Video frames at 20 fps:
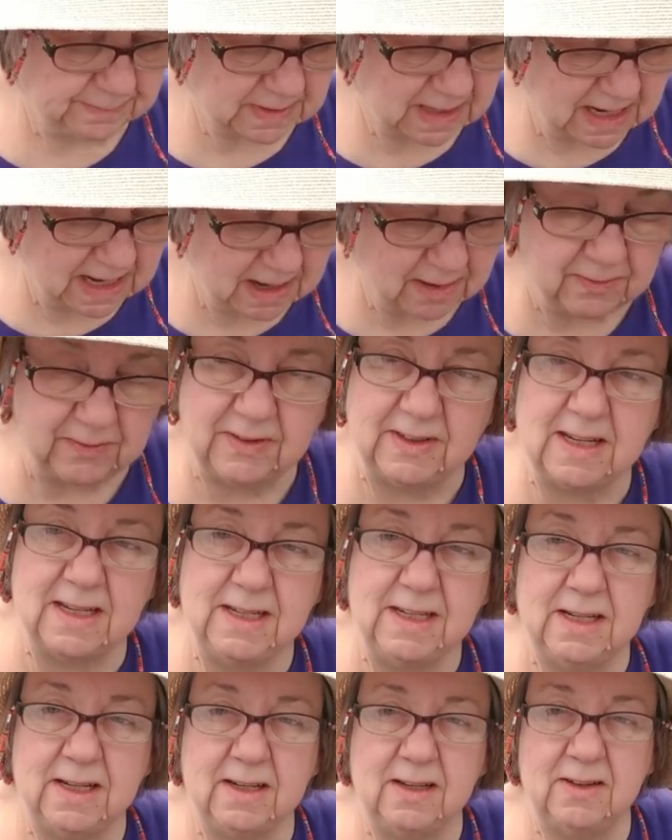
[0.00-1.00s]
I have
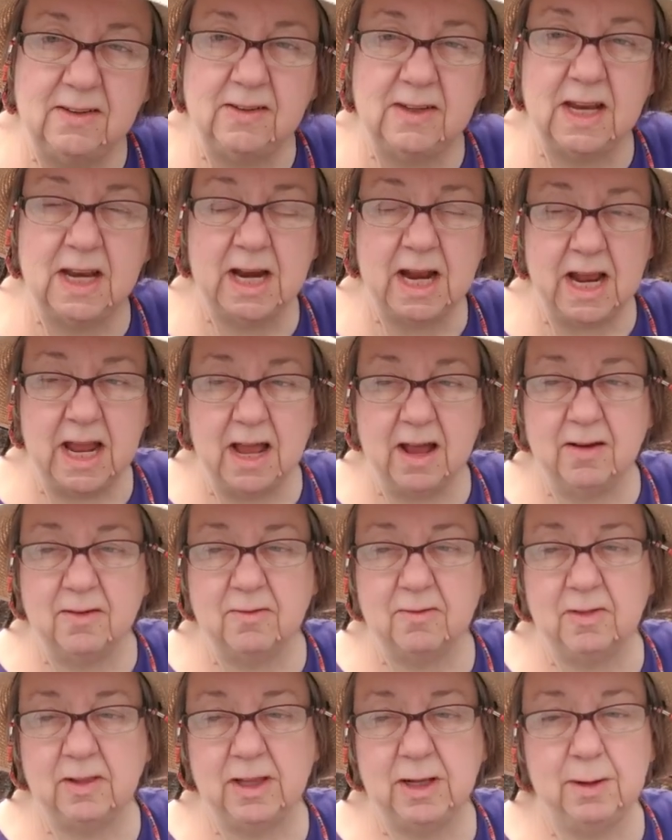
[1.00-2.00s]
zinnias, and I
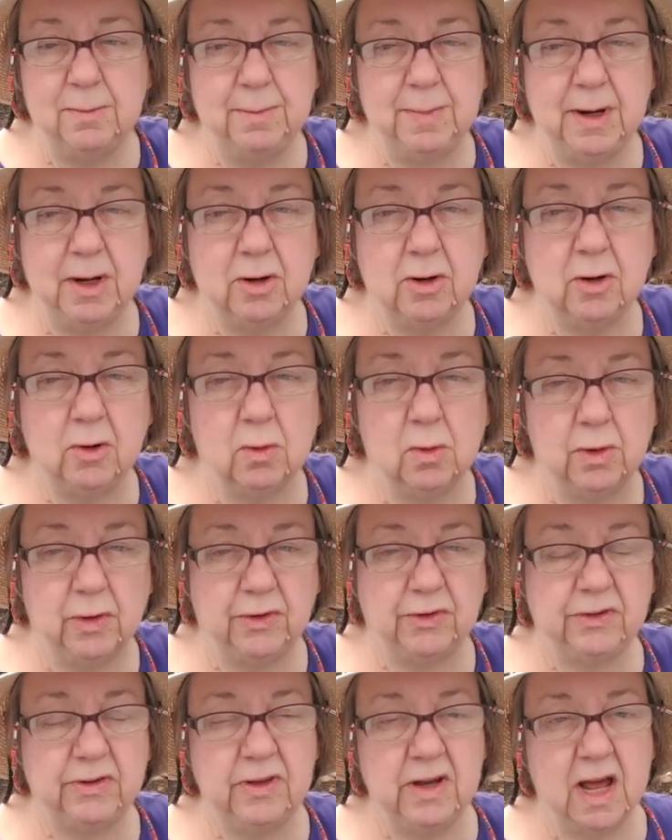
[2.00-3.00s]
have little
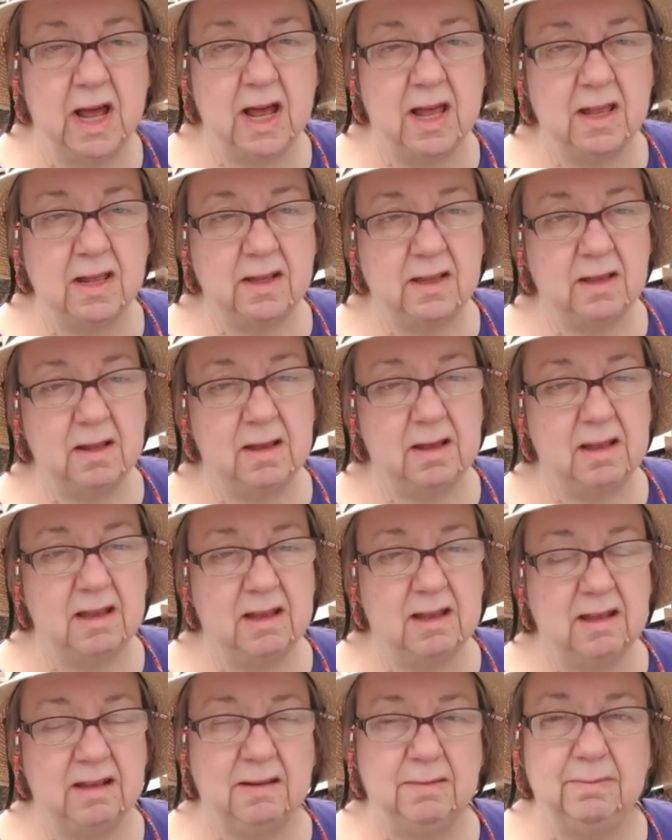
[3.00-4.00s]
marigolds, not
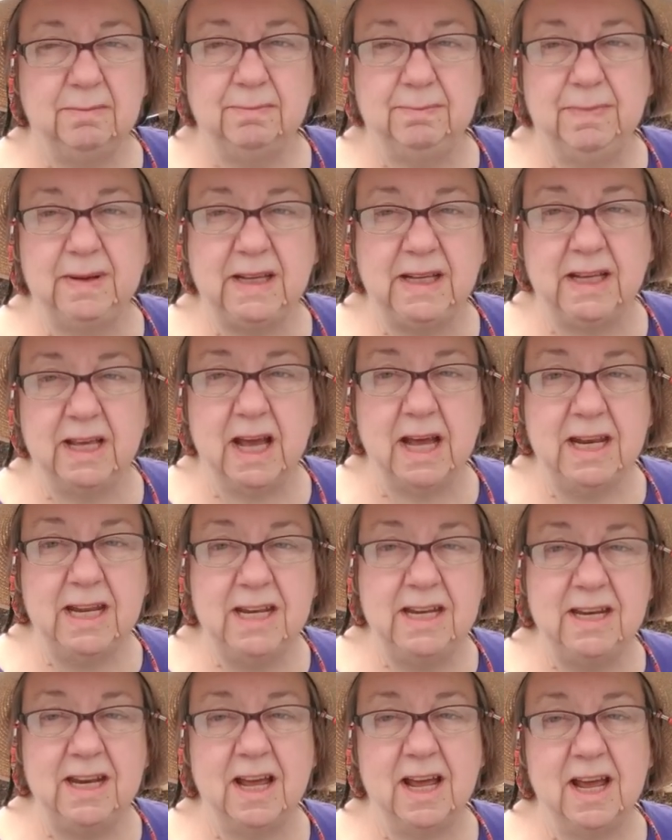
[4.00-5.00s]
the big
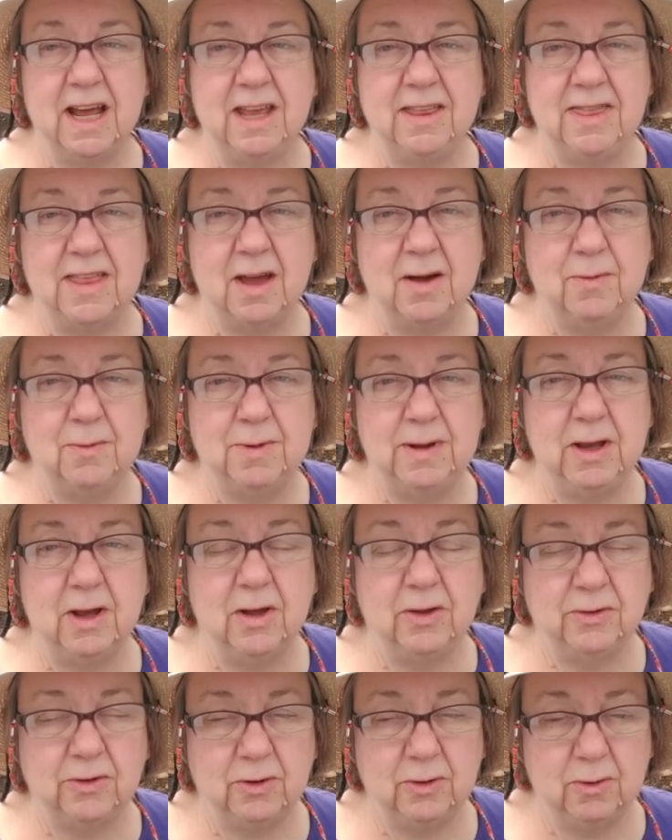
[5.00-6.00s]
cutting kind that we
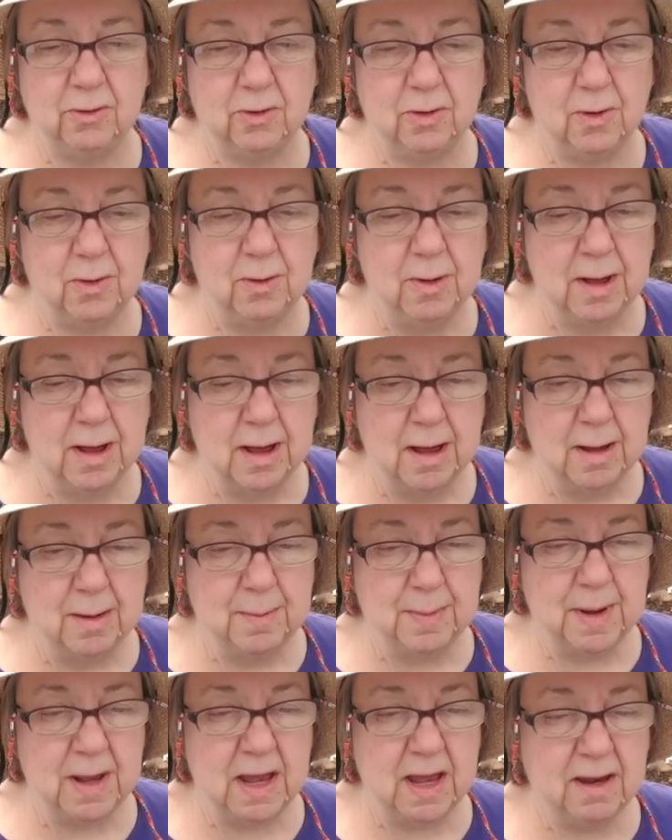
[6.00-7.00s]
also grow,
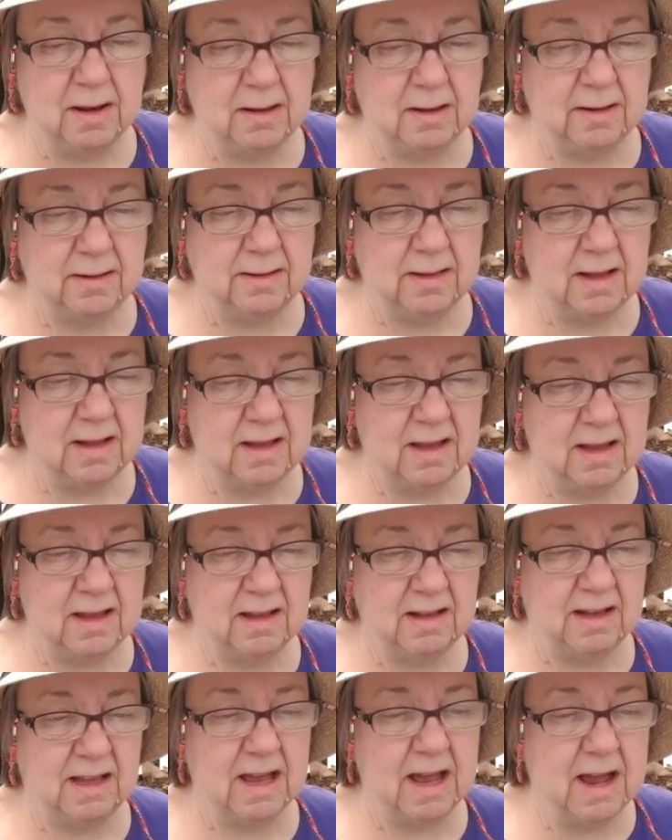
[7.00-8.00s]
but
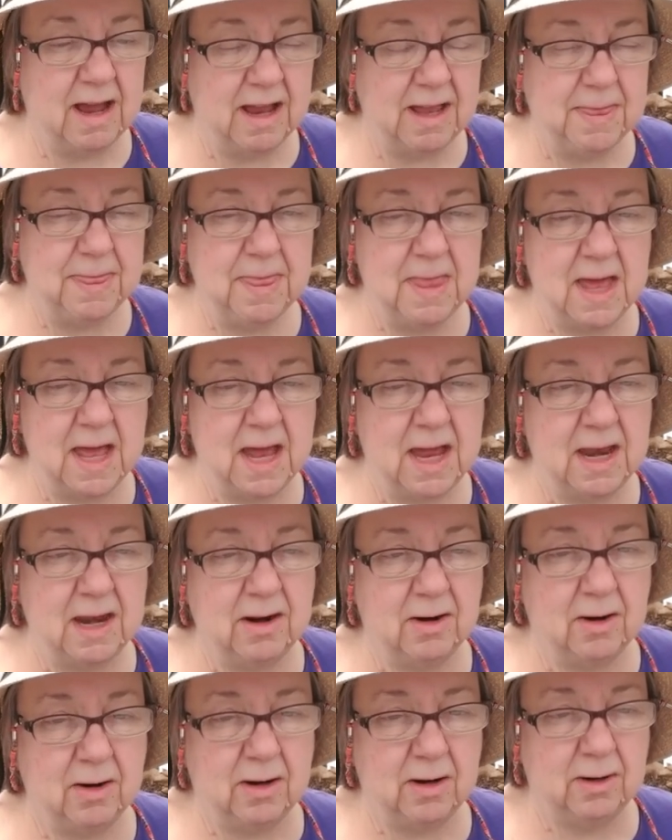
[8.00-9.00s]
the kind
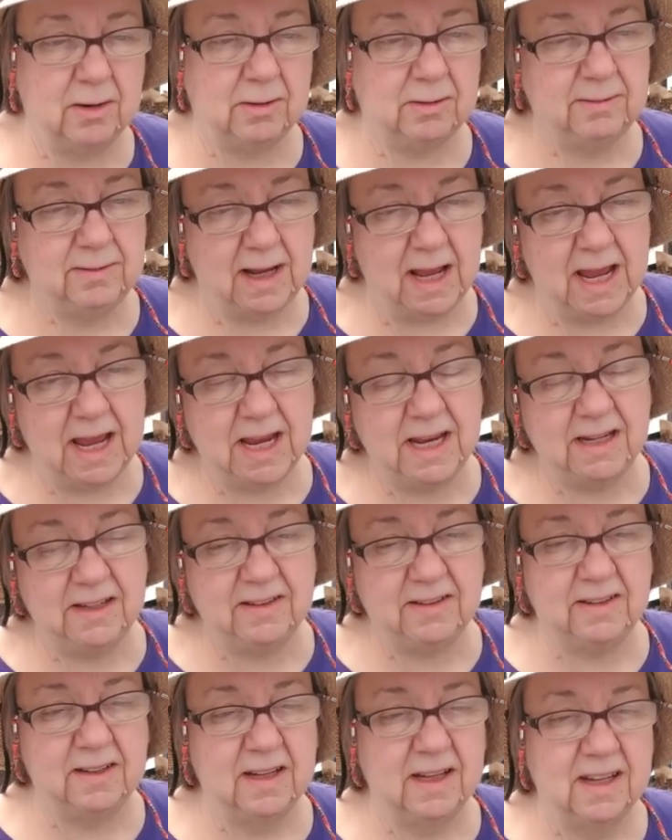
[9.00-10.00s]
that are
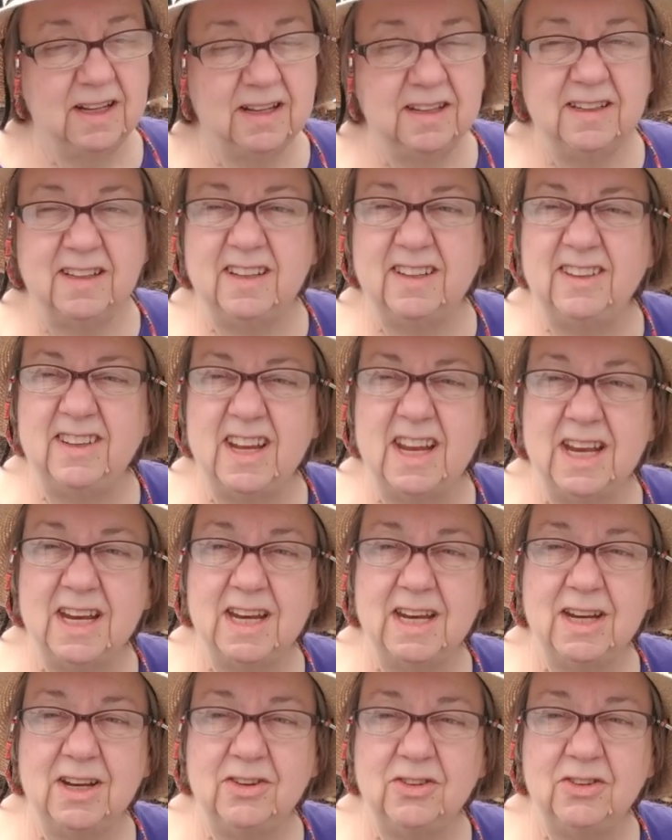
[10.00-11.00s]
8 to 10
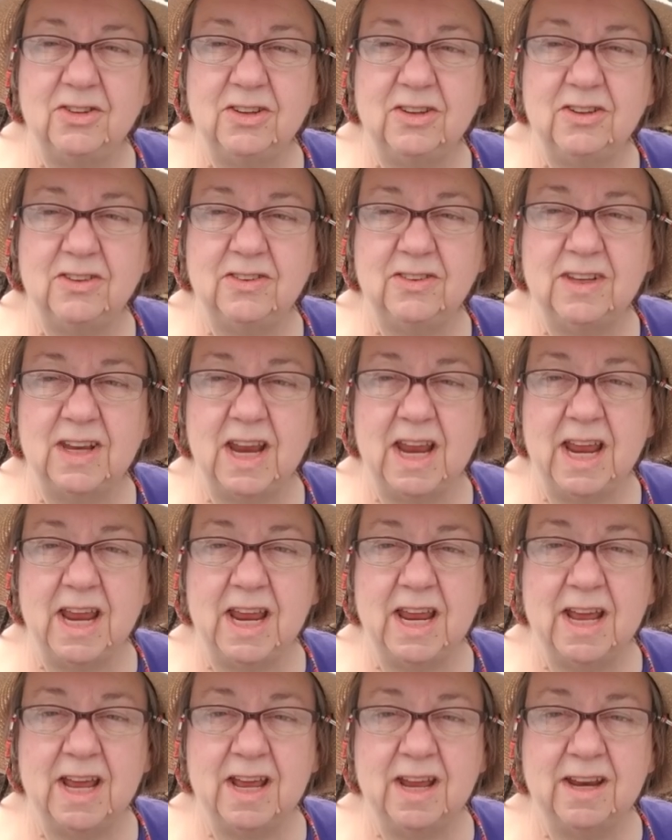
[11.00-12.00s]
inches,
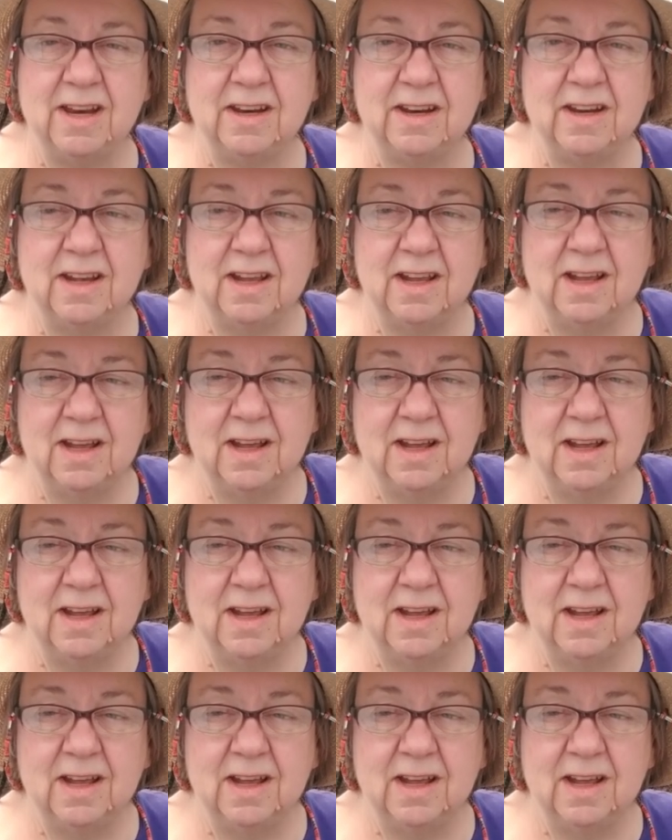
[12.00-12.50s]
and